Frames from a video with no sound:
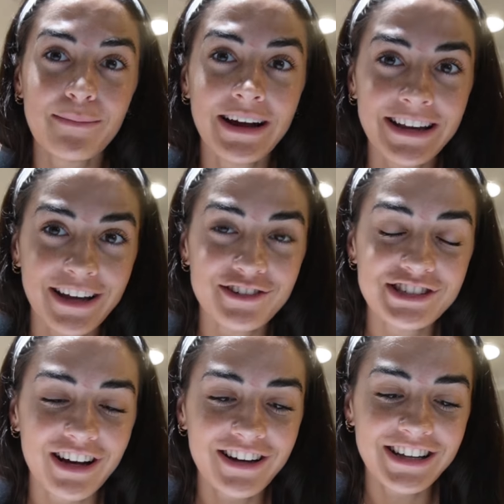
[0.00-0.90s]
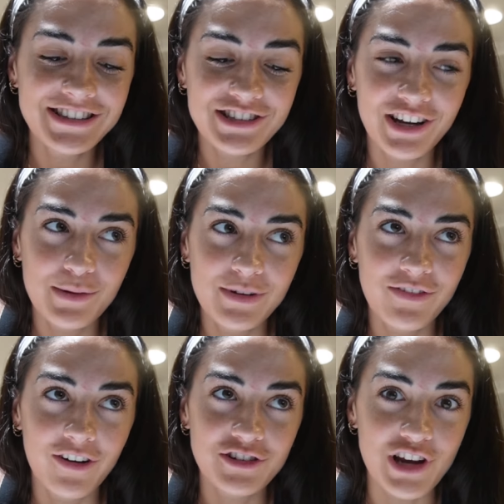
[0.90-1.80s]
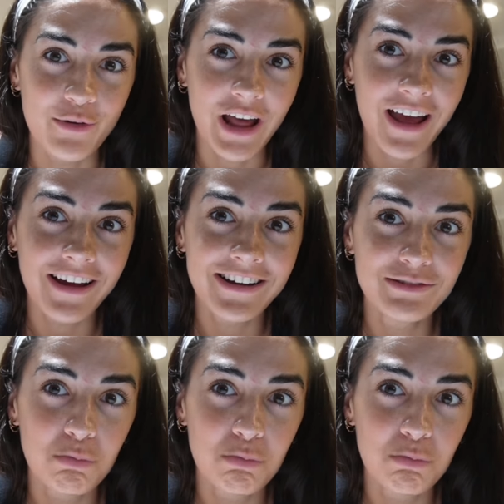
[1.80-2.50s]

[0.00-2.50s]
my nails done, it's gonna be for show day.